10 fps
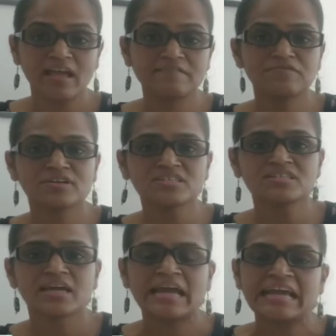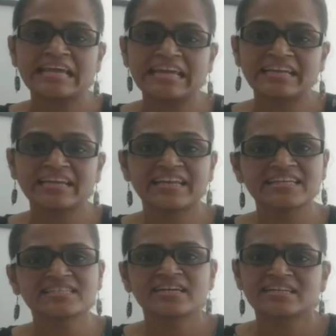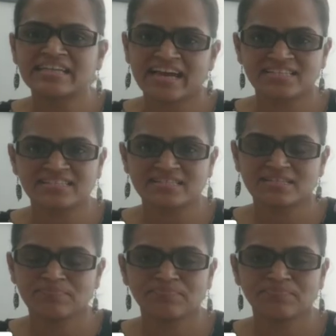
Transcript: First, he increased taxes.